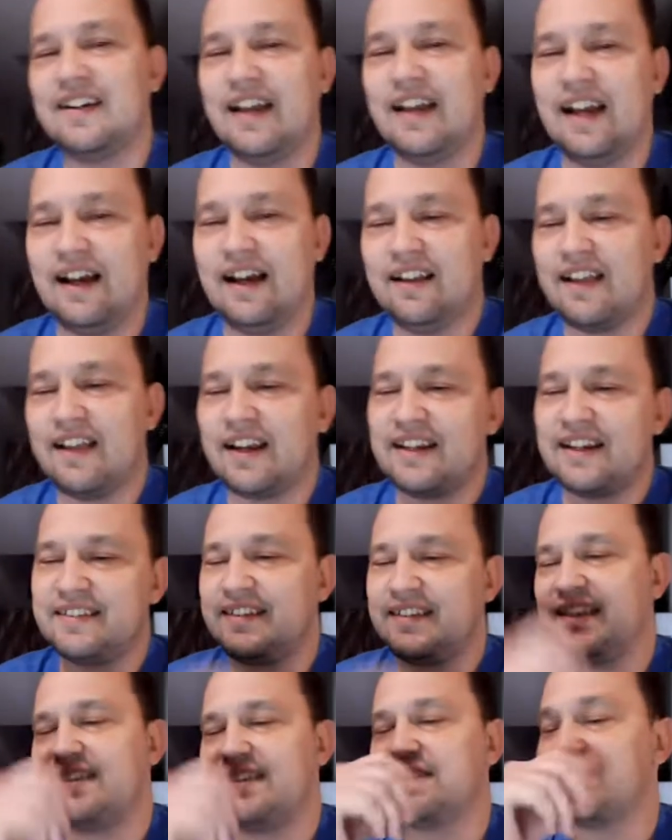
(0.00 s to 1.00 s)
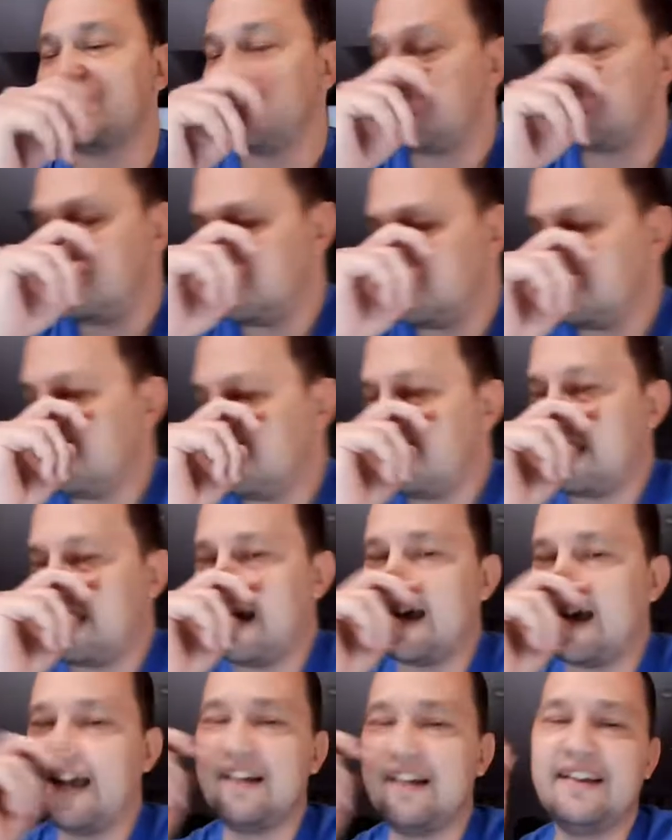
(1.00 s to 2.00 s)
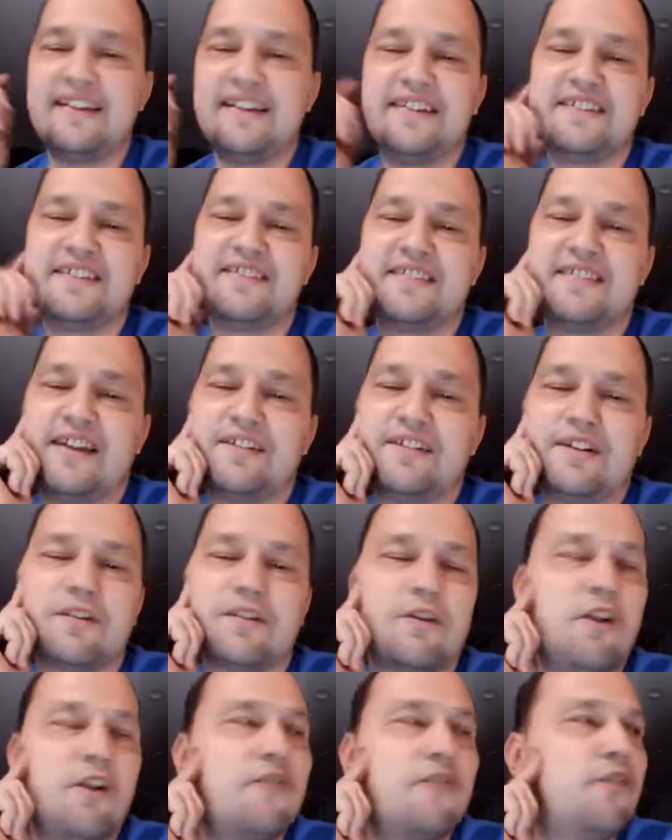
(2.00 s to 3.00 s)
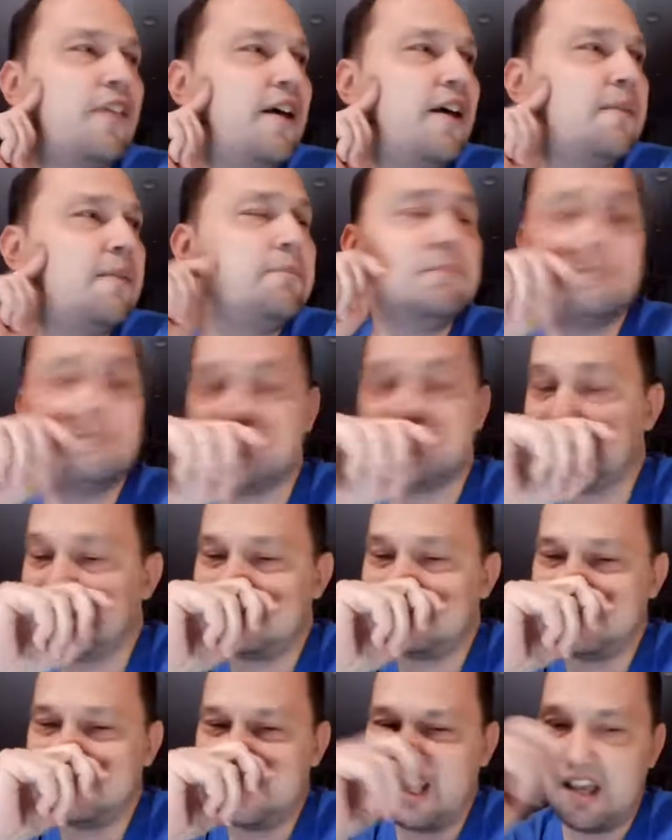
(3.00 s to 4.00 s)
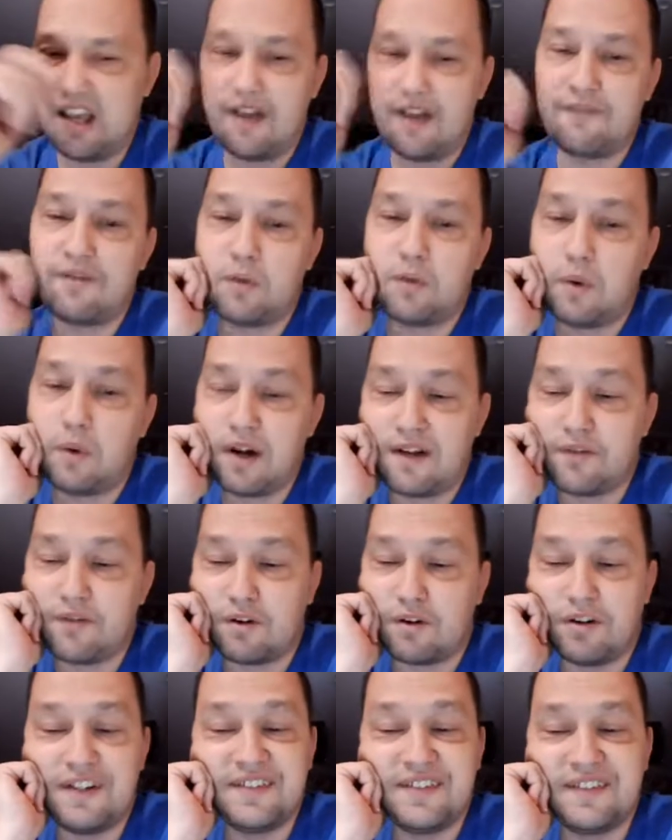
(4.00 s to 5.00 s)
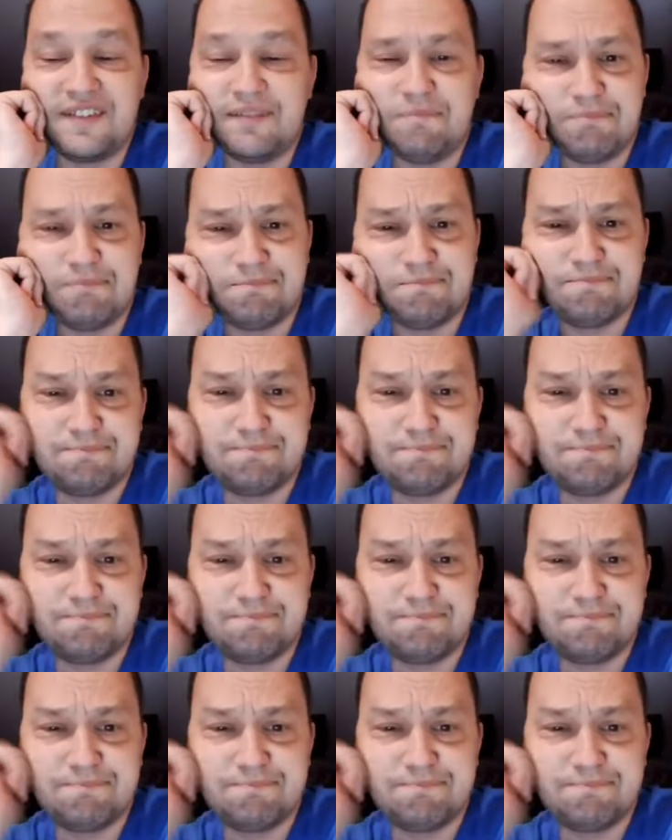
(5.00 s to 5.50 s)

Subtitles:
Yeah, like I said, there's some people that it just doesn't grow for them for whatever reason.